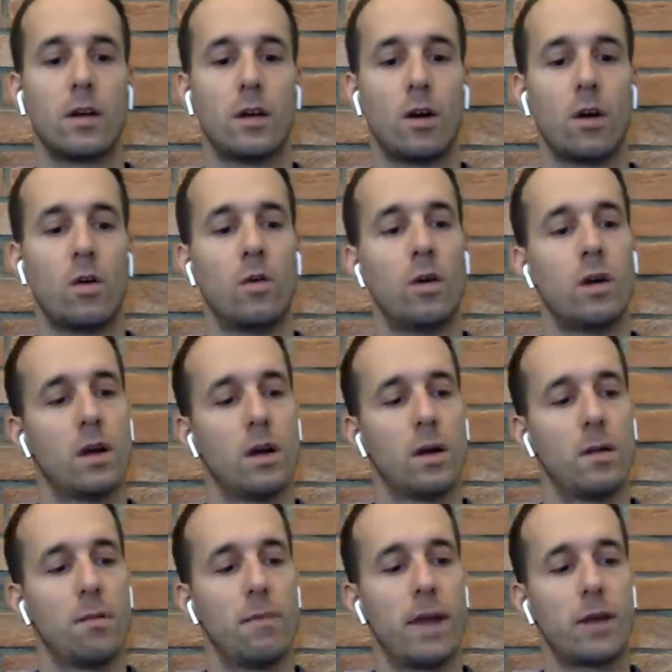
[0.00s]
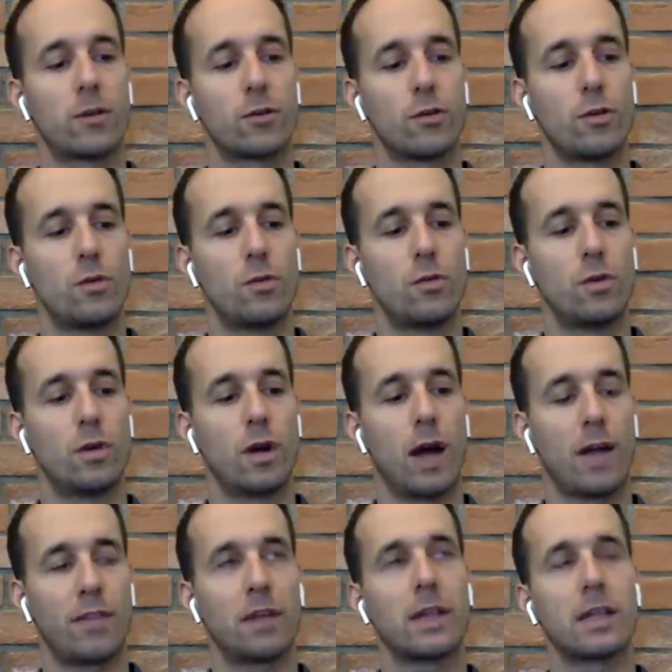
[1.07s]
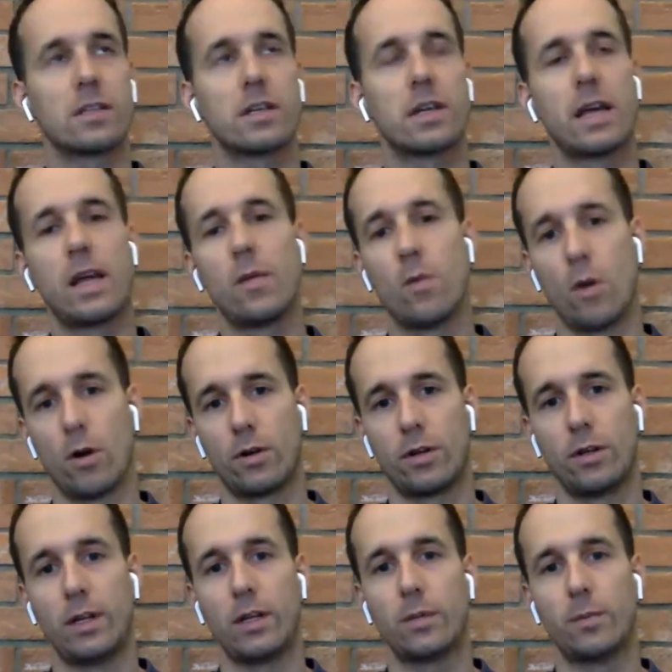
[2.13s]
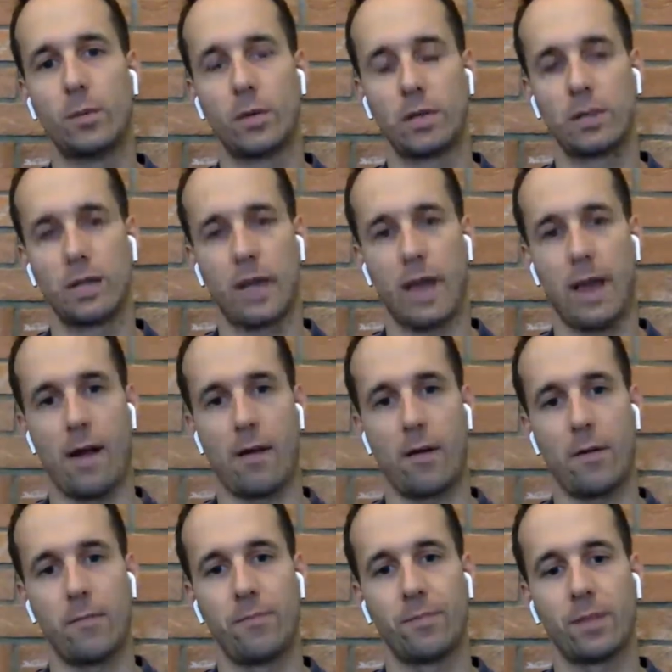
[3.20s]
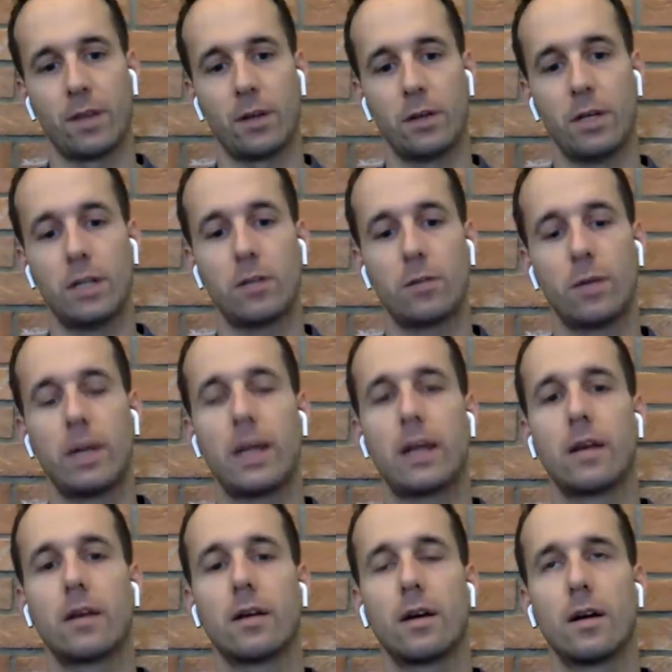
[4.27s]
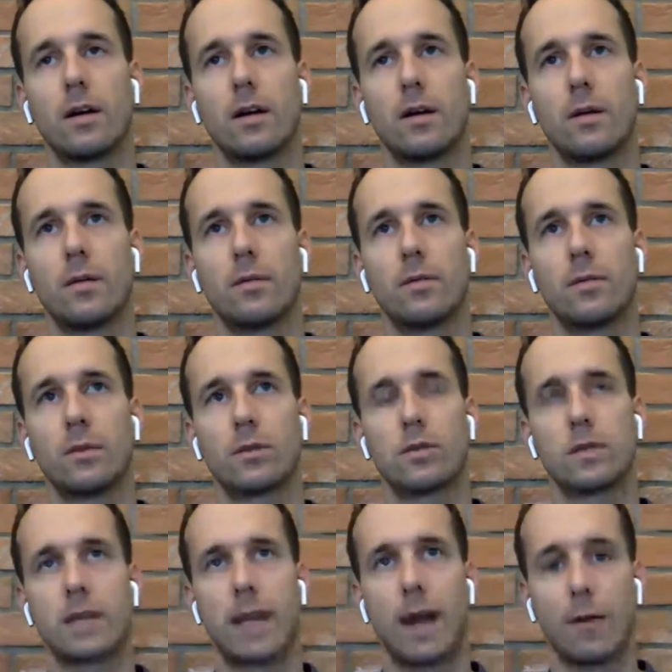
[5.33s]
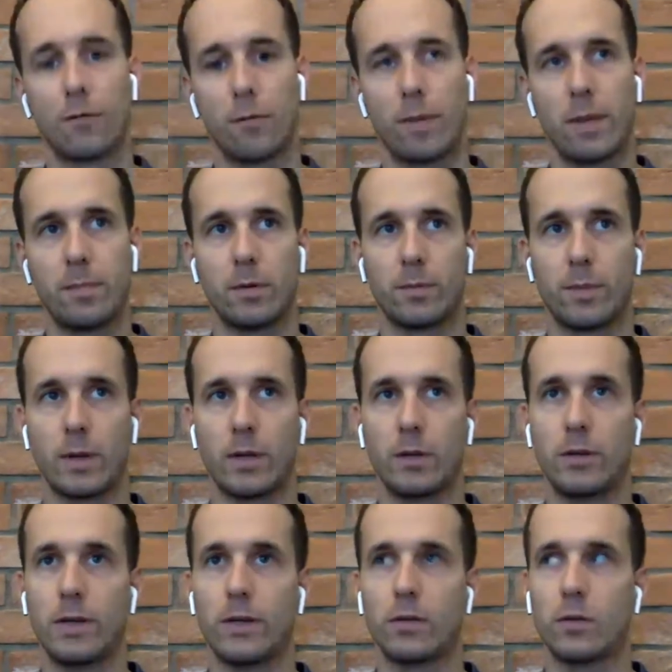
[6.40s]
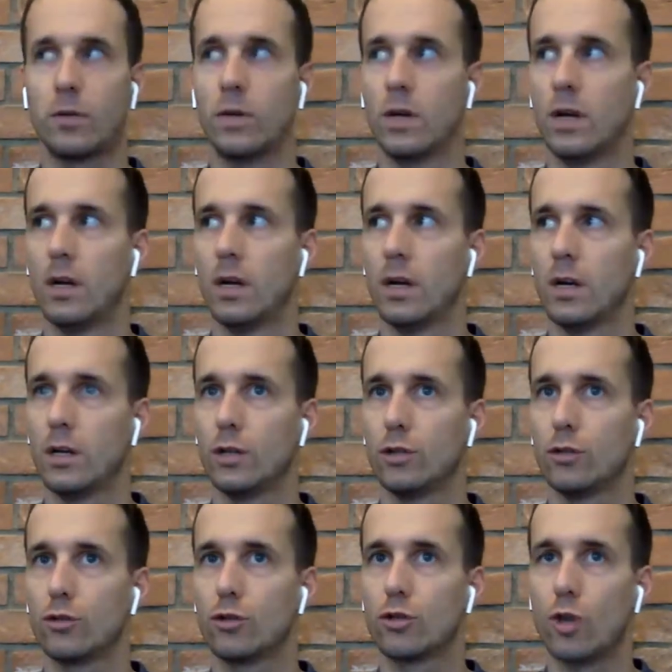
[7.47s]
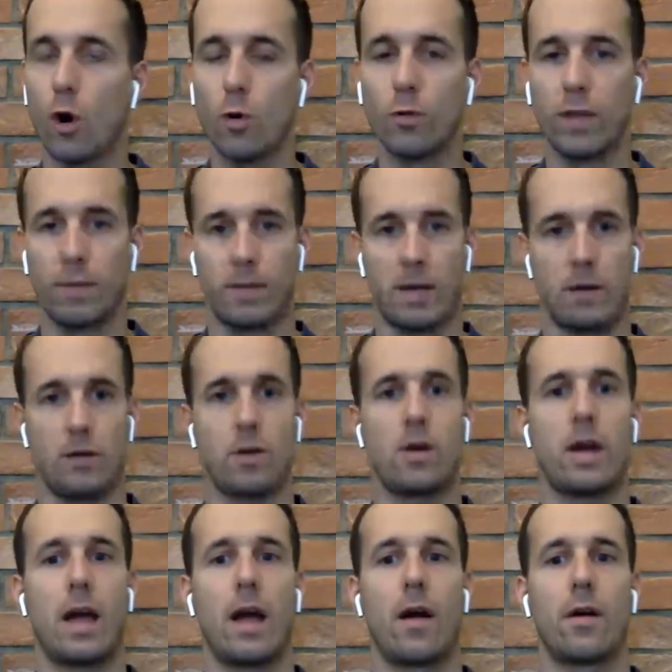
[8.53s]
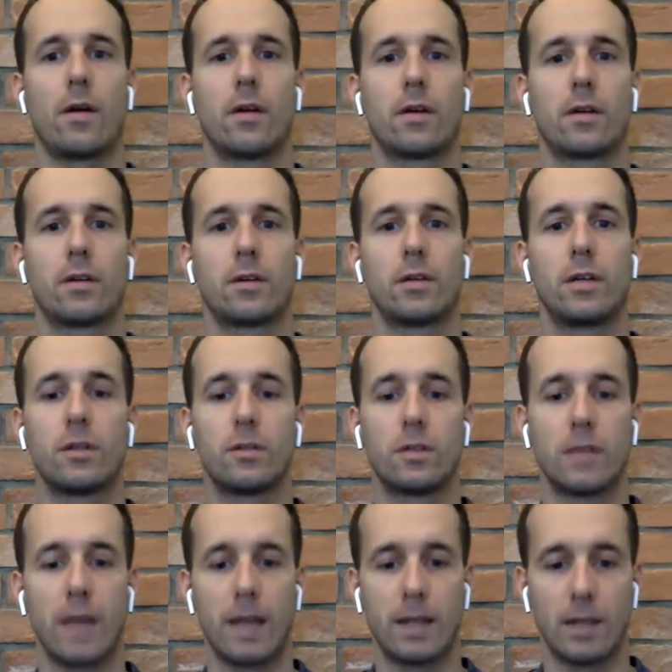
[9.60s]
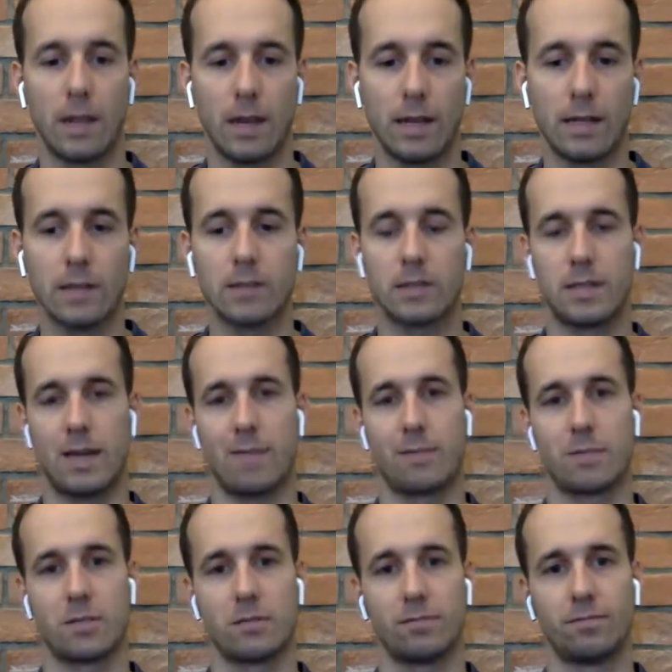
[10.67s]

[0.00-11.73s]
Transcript: You know, make sure you. I think that's the key word. You need to put in the care. You need to really not just care for people, but you need to show them that you care. You need to take the little steps.